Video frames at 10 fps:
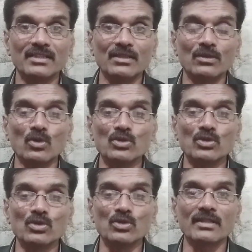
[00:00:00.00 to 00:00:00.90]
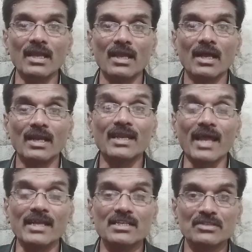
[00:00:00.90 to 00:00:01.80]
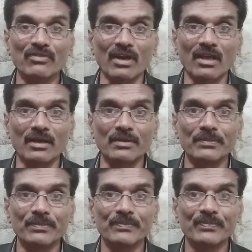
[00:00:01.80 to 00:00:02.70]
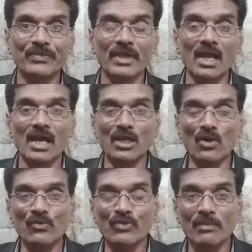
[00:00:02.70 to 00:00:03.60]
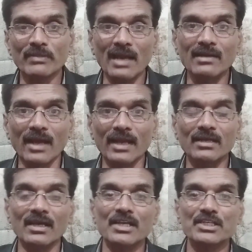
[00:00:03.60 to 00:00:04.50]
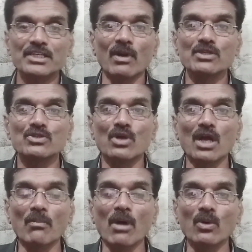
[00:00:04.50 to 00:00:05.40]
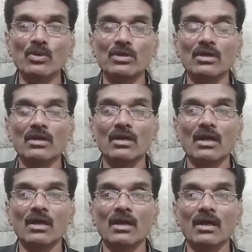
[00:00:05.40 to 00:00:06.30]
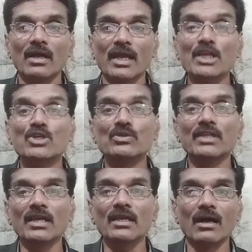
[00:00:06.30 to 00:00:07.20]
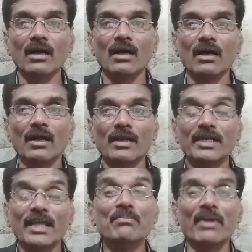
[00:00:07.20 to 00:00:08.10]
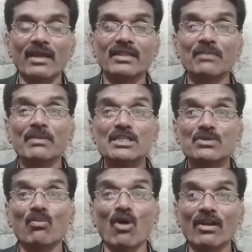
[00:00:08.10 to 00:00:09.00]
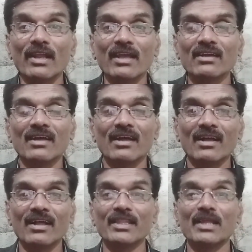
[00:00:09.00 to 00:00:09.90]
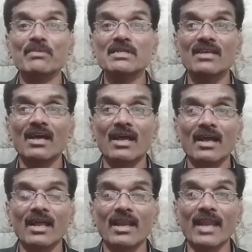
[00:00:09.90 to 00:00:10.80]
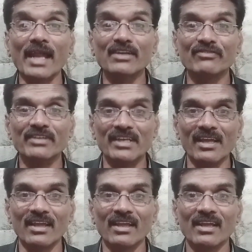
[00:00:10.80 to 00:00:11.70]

Those are the nights for her. Now from that night she wants to come out into the daybreak. That means morning. That means light of the day.